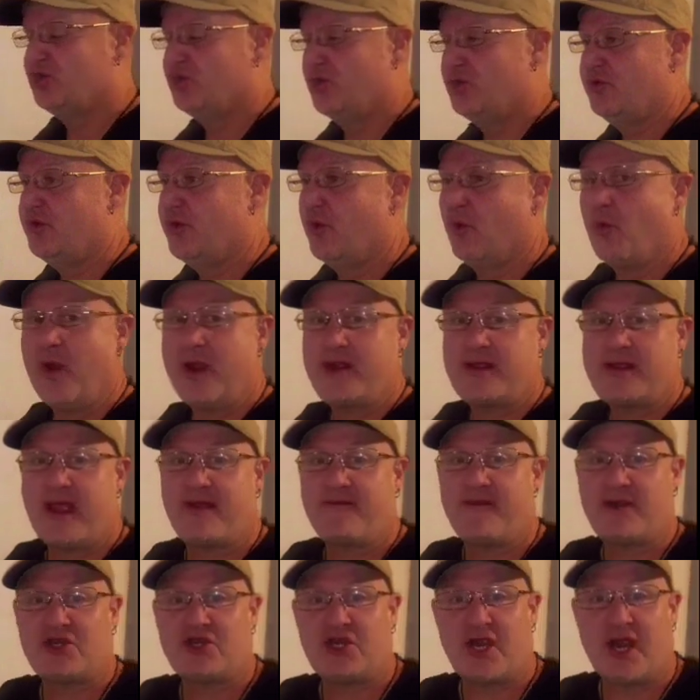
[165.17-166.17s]
shoot in the
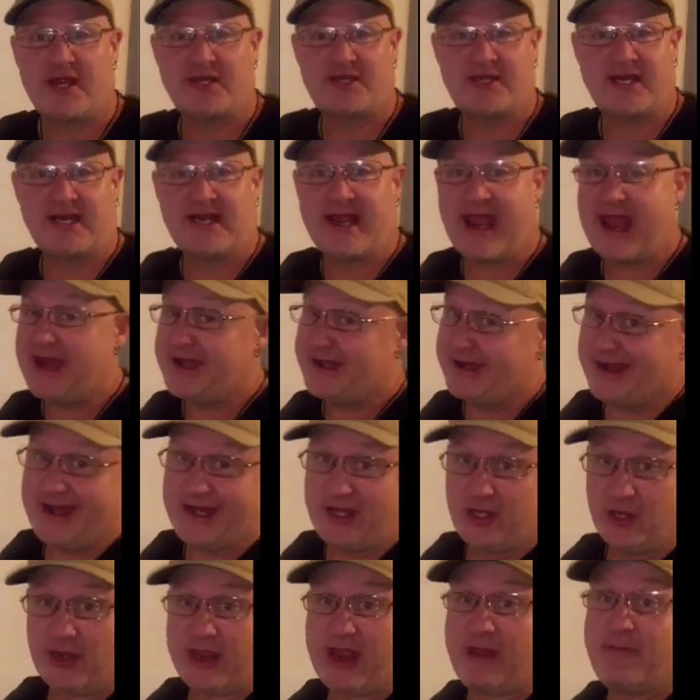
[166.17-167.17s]
wind every chance you get,
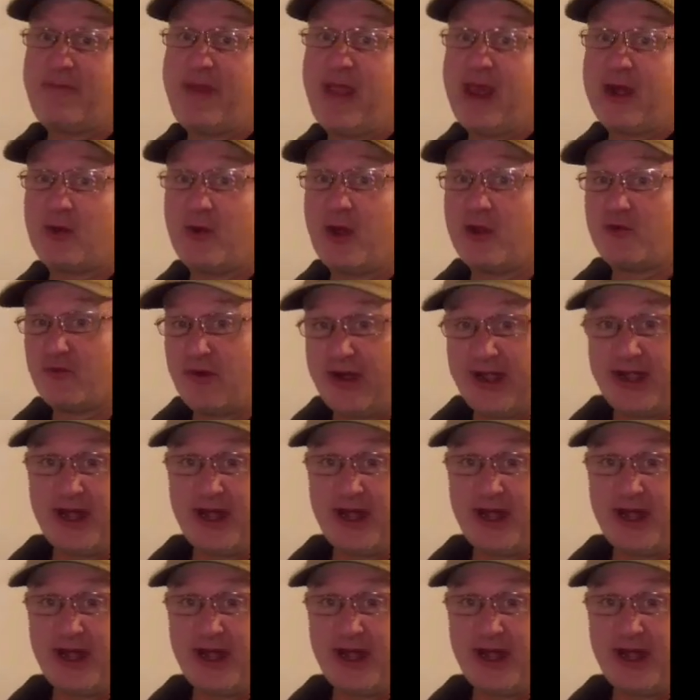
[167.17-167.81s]
and you'll get better at